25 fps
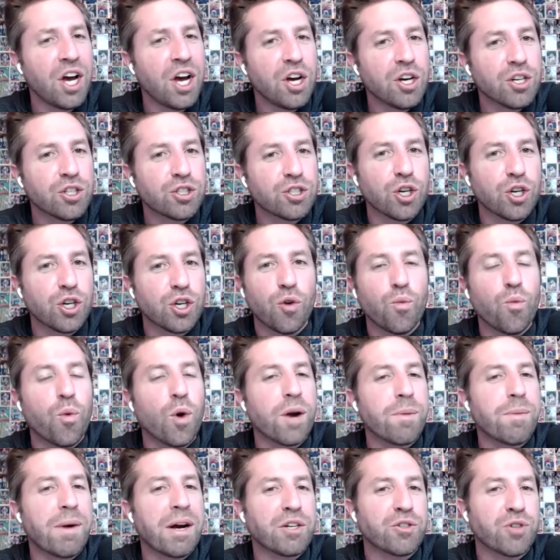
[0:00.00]
So what
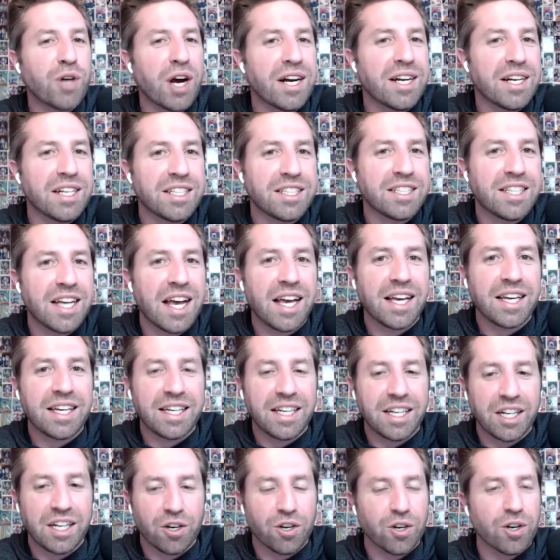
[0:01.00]
am I trying to say
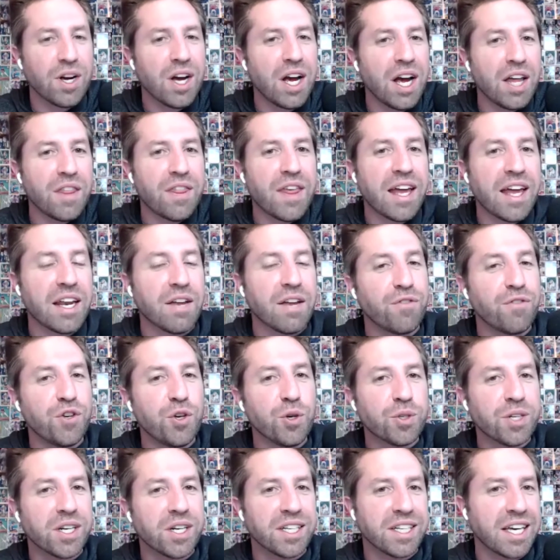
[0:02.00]
here? That if you
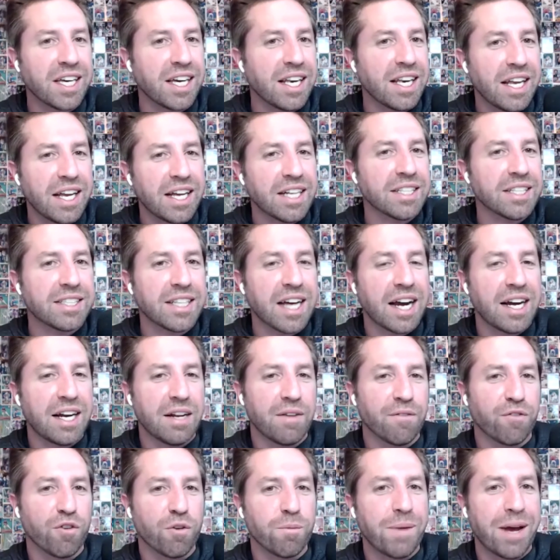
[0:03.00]
can get inside
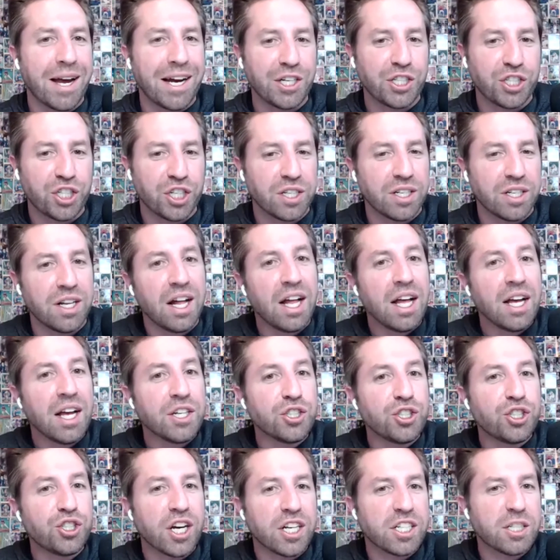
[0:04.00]
information
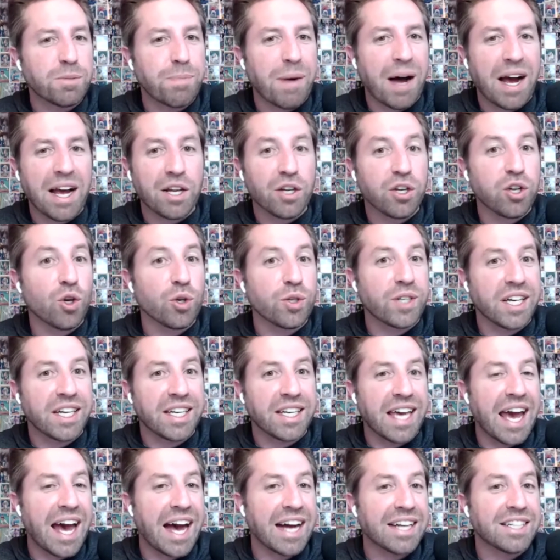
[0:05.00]
just by
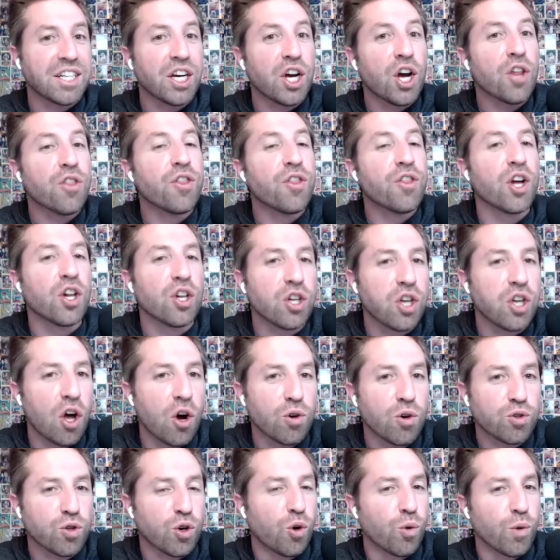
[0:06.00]
looking at the
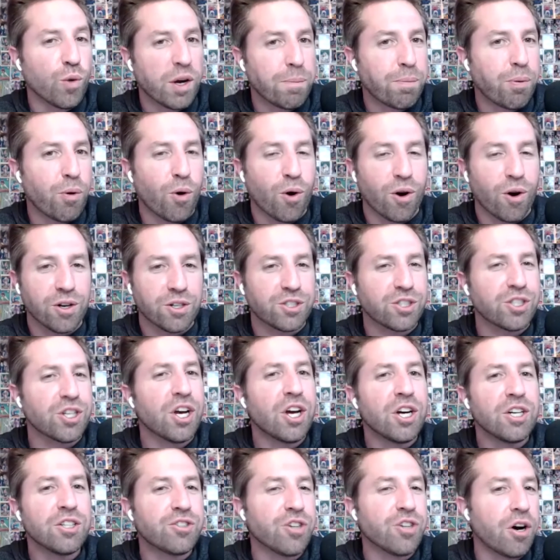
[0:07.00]
local reports,
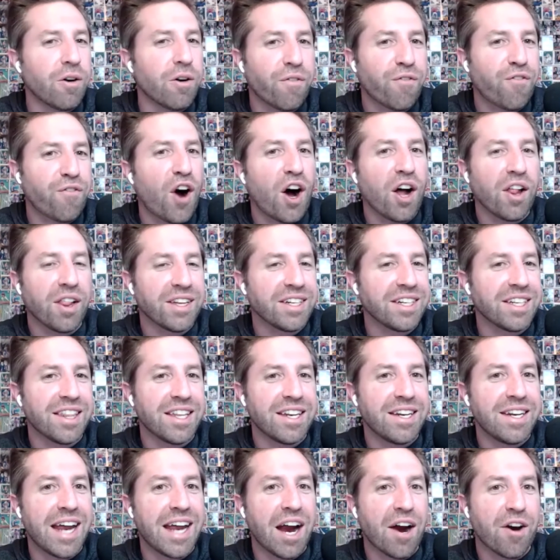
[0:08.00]
don't fall into the
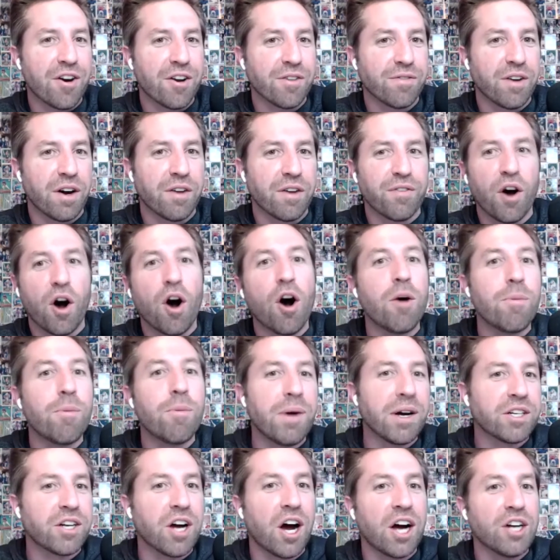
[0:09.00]
narrative of, oh, my
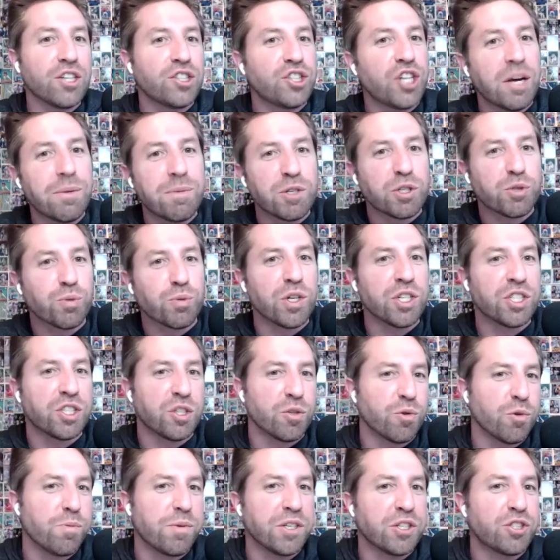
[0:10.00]
God, Jameis Winston
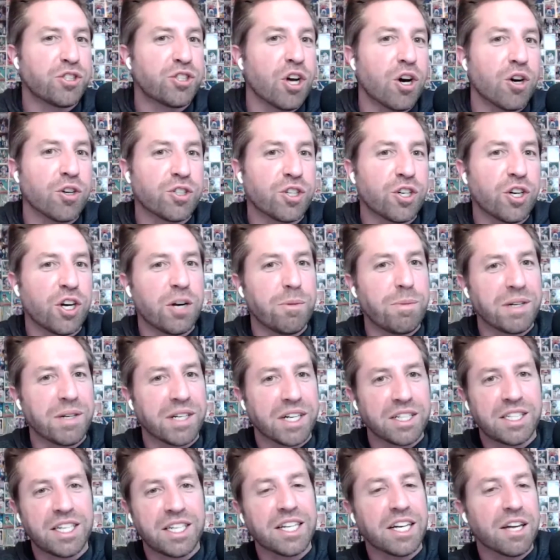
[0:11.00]
would be so good
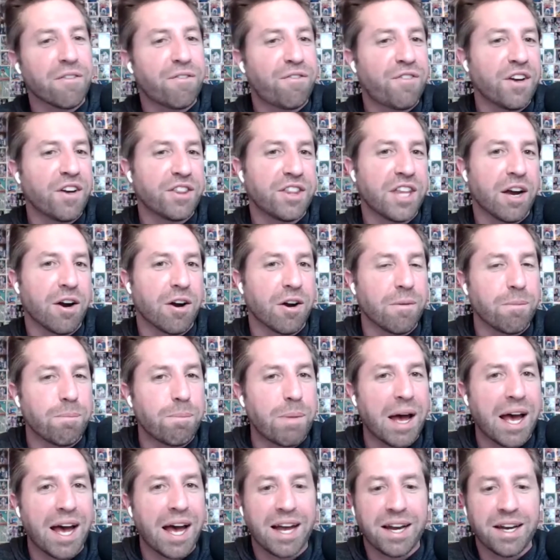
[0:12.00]
because he can fit there and
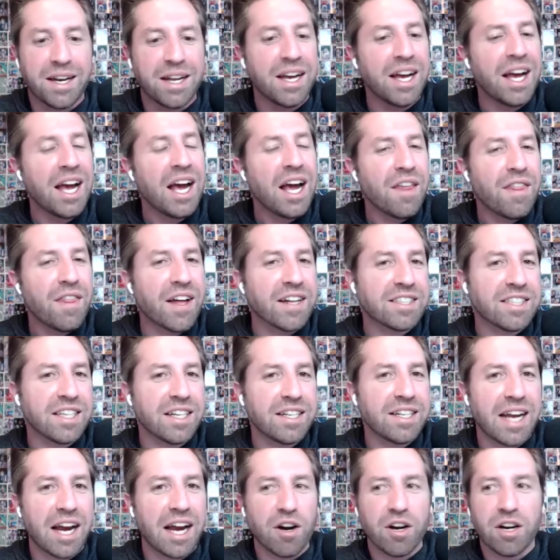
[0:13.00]
bend. That's the
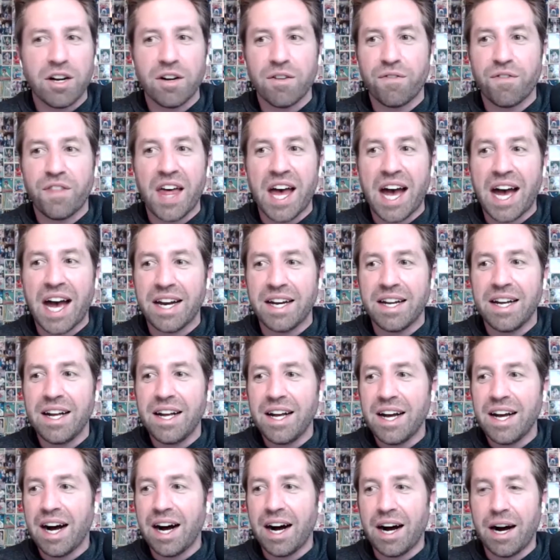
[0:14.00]
narrative that
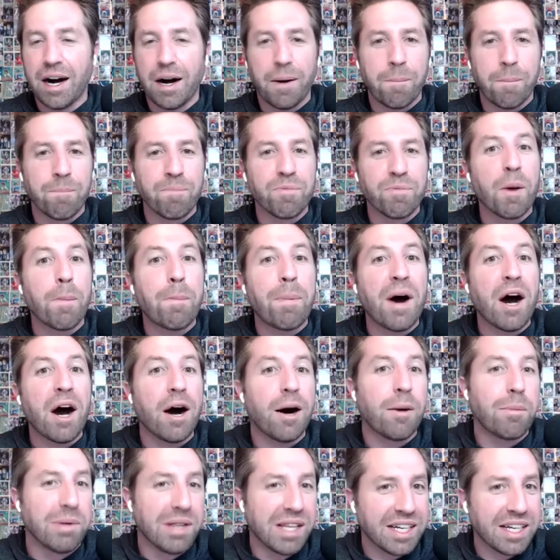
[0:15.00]
the
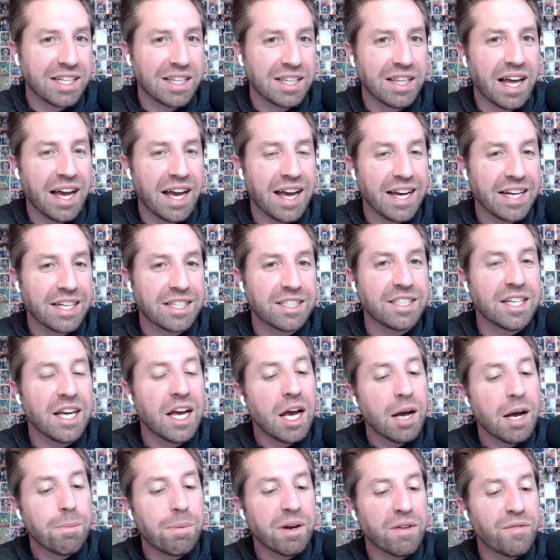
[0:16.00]
public likes.
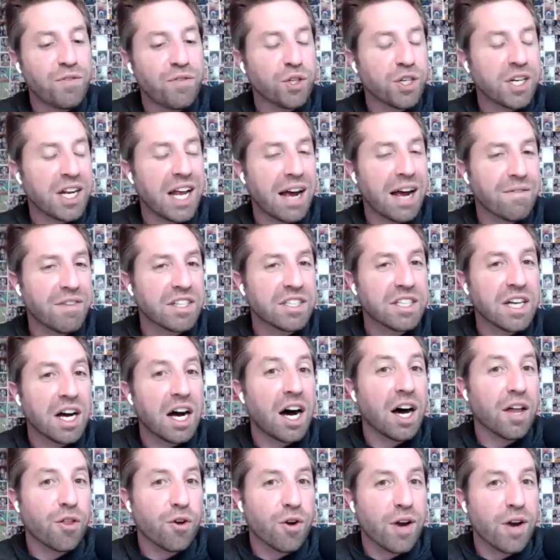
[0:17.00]
But if you can have this
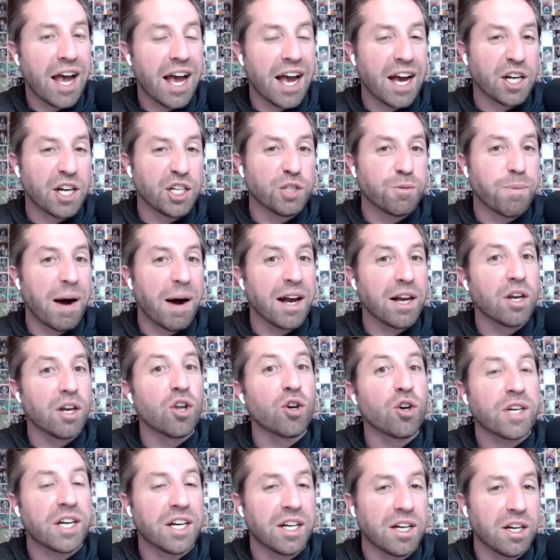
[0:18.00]
other edge by
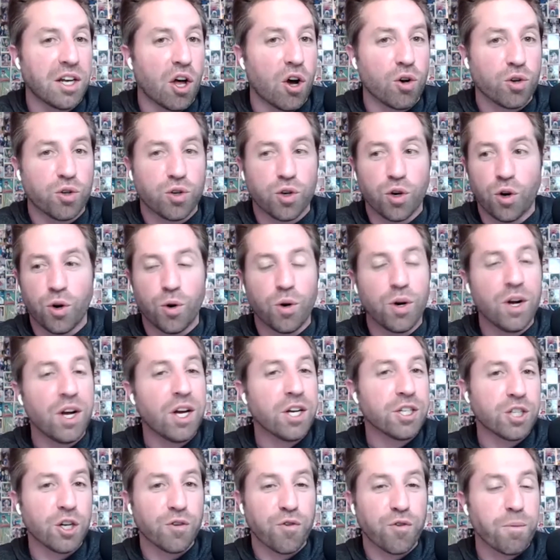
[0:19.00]
looking local,
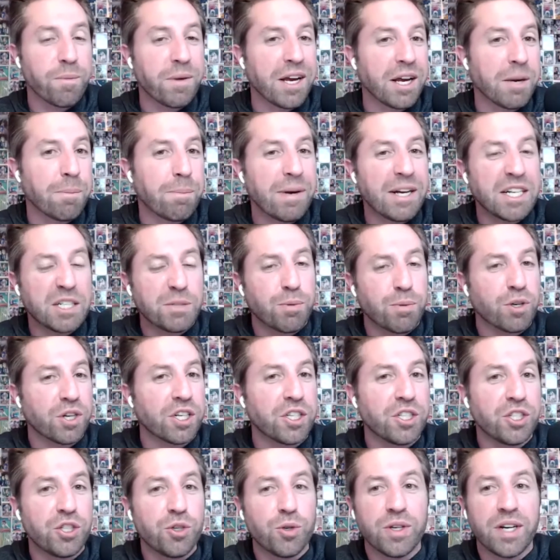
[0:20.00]
so for me in Pittsburgh
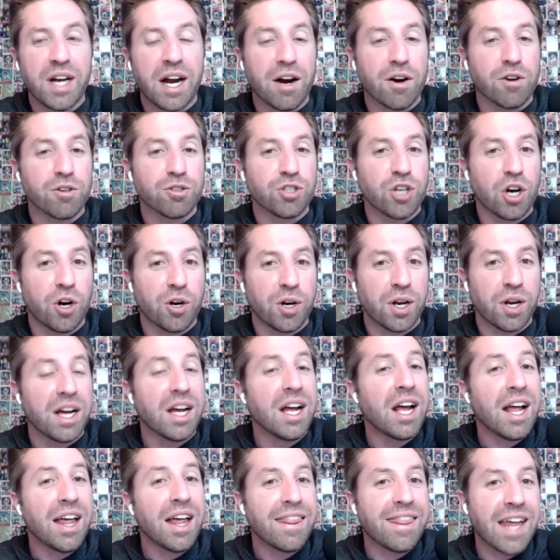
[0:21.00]
and you in Arizona,
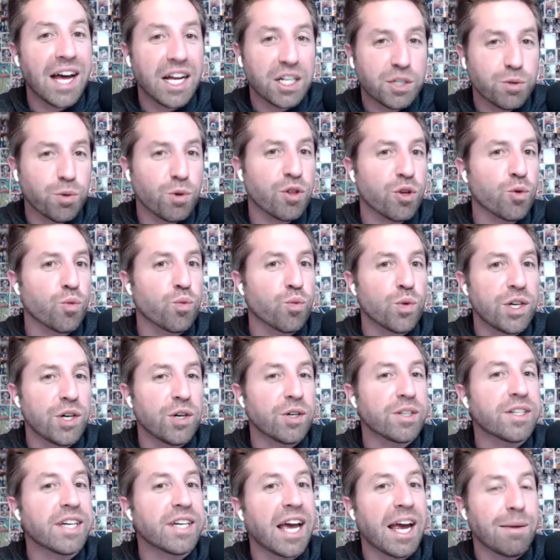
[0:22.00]
that's where the real
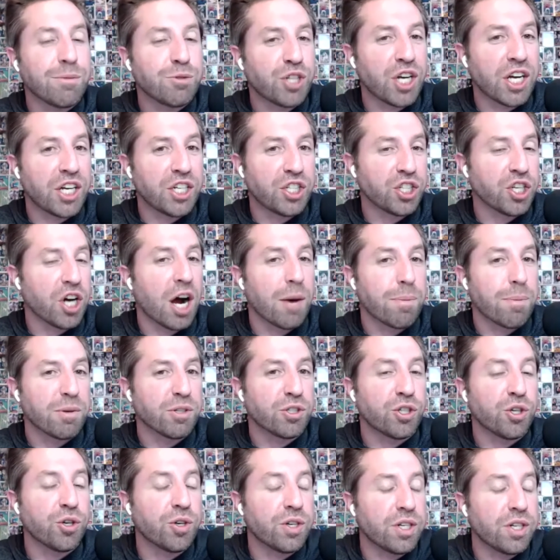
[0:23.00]
game-changing
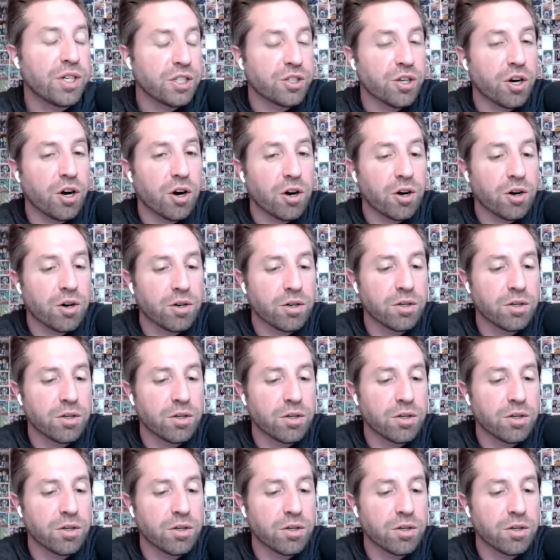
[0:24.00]
opportunities are.